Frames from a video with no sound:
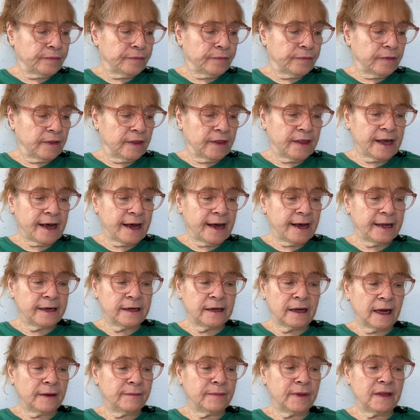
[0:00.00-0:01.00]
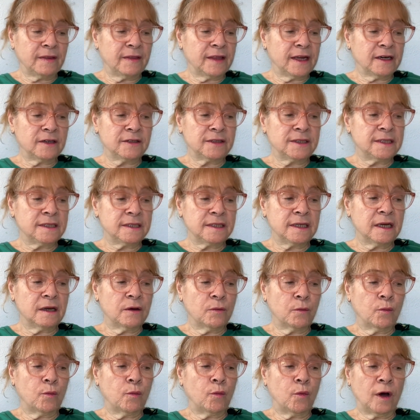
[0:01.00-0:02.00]
There's
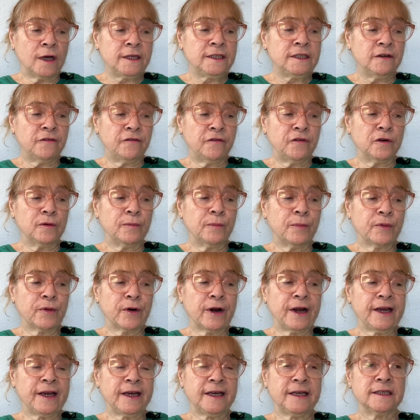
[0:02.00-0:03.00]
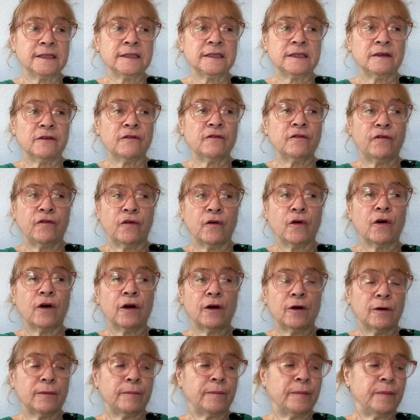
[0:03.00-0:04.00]
wonderful praise
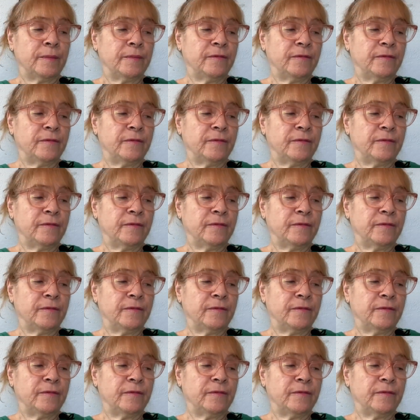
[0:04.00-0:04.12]
for